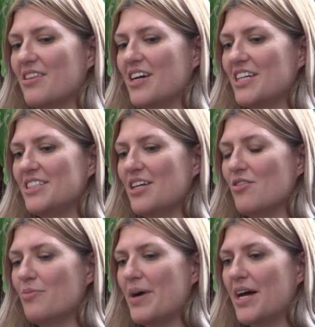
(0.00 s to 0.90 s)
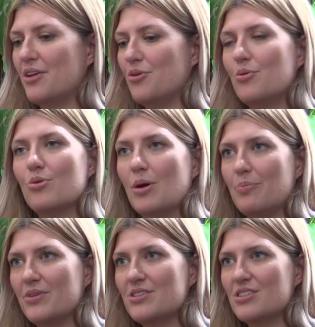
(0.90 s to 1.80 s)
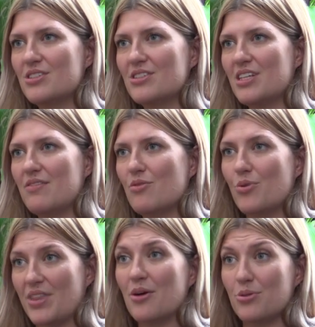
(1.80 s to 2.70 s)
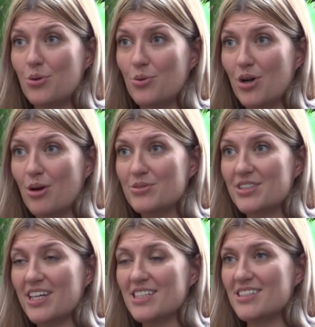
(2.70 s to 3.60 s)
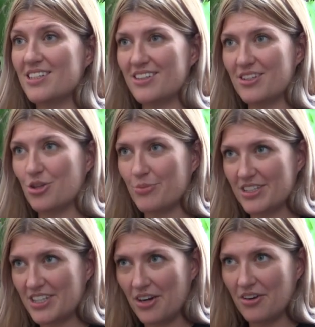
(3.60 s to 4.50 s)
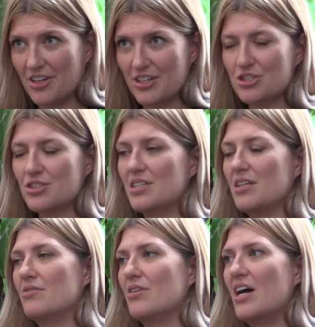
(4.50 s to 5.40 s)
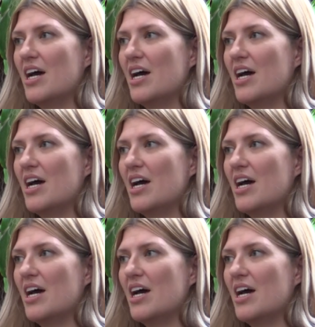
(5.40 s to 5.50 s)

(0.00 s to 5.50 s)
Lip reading: idea of banning nuclear weapons, even without the nuclear armed states and the humanitarian initiative,